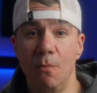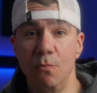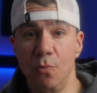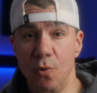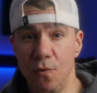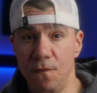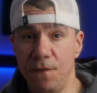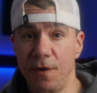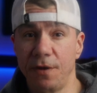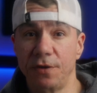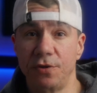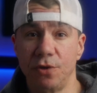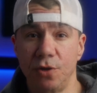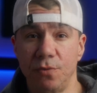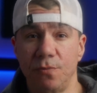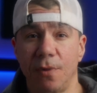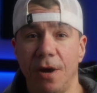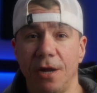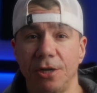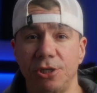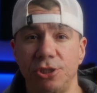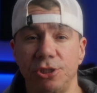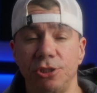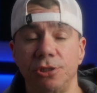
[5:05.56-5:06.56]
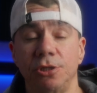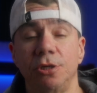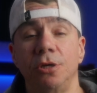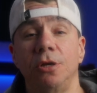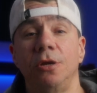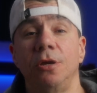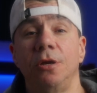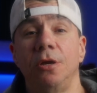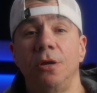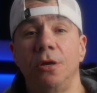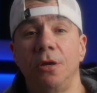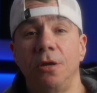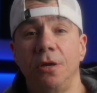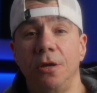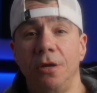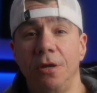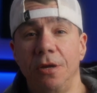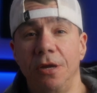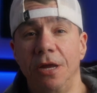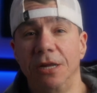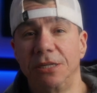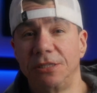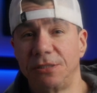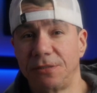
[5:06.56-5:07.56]
moving too much,
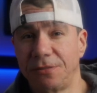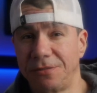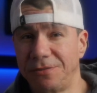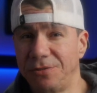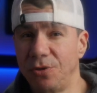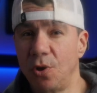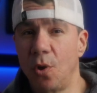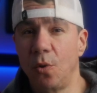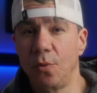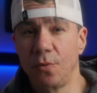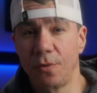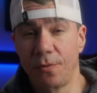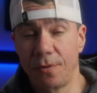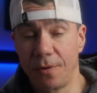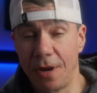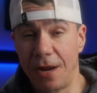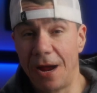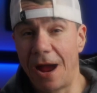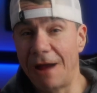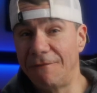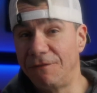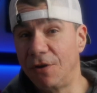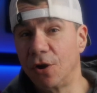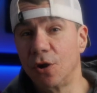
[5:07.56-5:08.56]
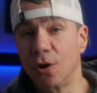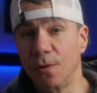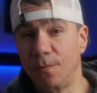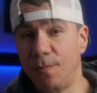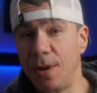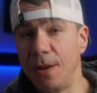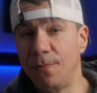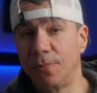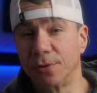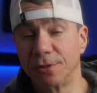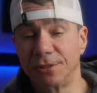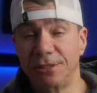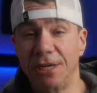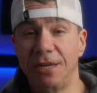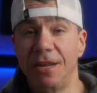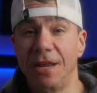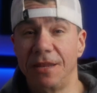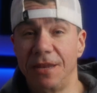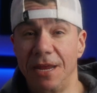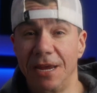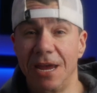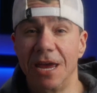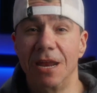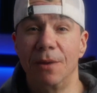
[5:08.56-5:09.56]
it's known, I've heard people say that
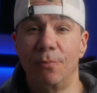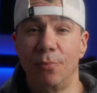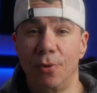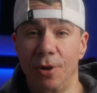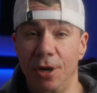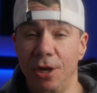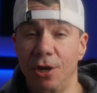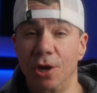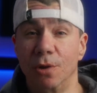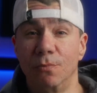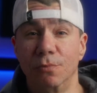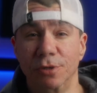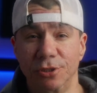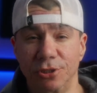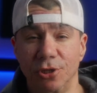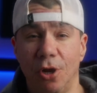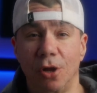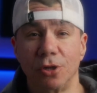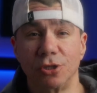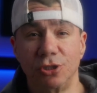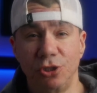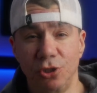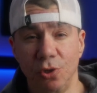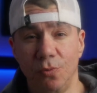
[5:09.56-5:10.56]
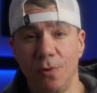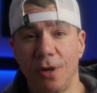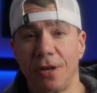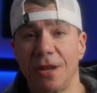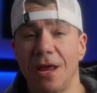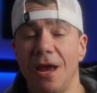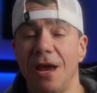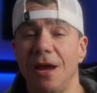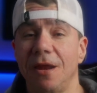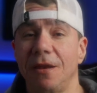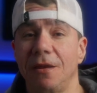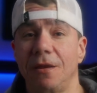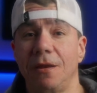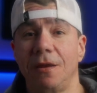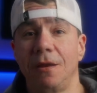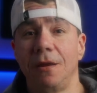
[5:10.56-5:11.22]
they get a pretty good results doing that.